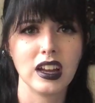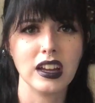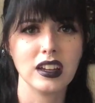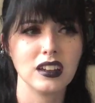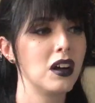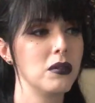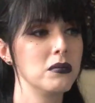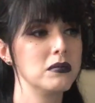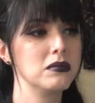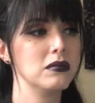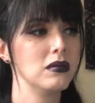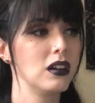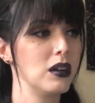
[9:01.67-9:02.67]
Like,
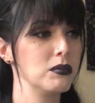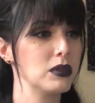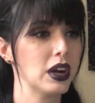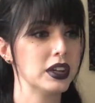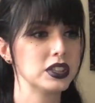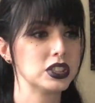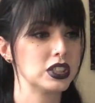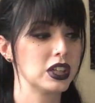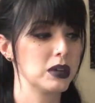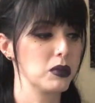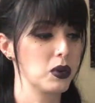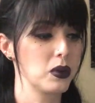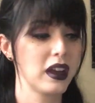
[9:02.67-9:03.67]
I'm not sure
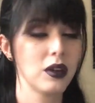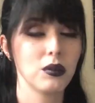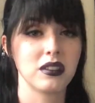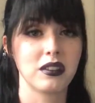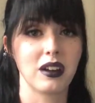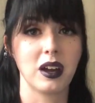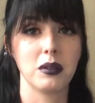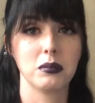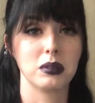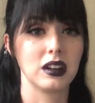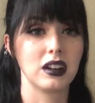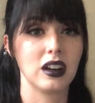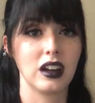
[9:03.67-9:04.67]
I'm okay with that,
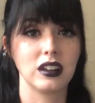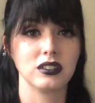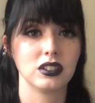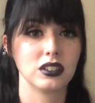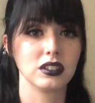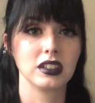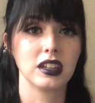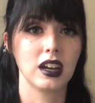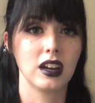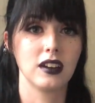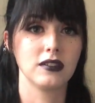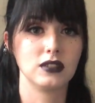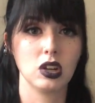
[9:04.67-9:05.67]
but I literally
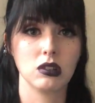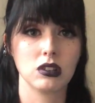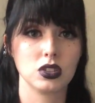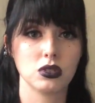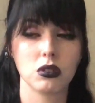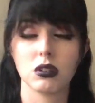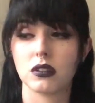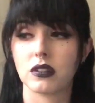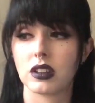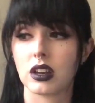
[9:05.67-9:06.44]
have no control over